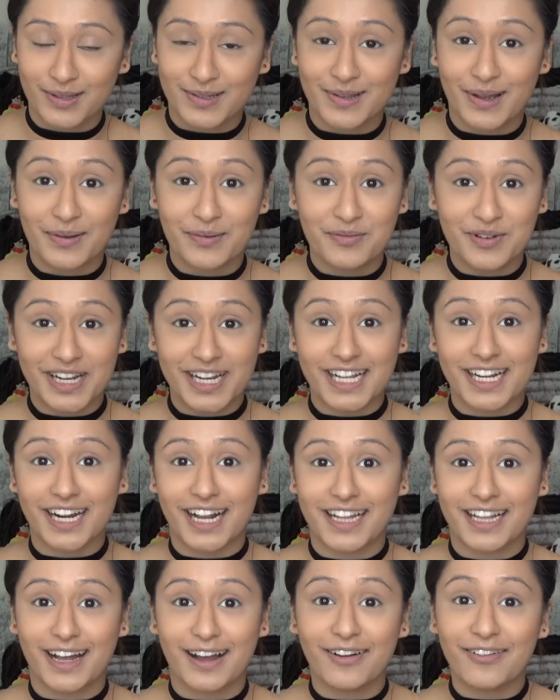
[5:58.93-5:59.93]
so I'm really
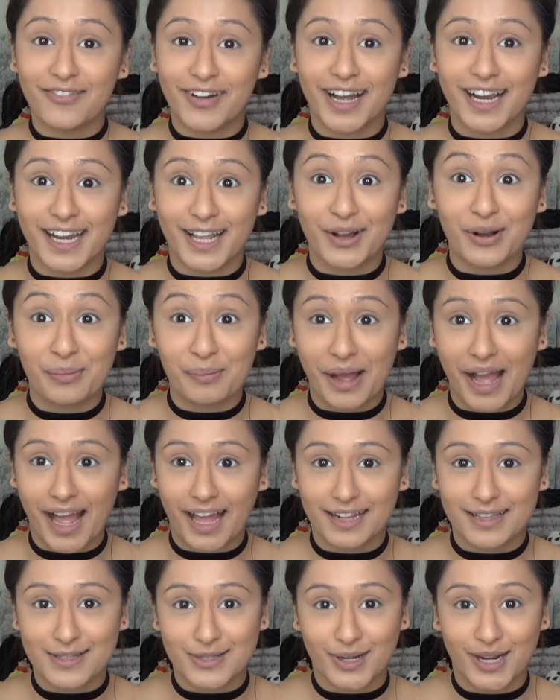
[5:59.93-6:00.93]
glad that I finally got my
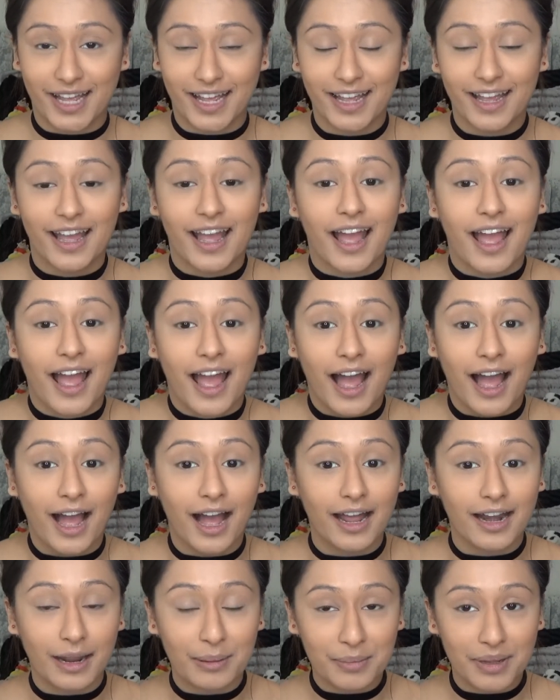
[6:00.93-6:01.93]
hands on it.
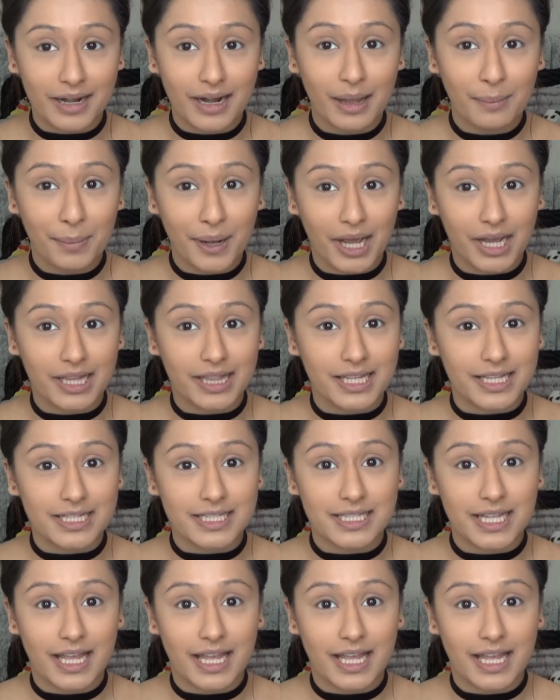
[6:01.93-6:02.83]
And I'm going to apply this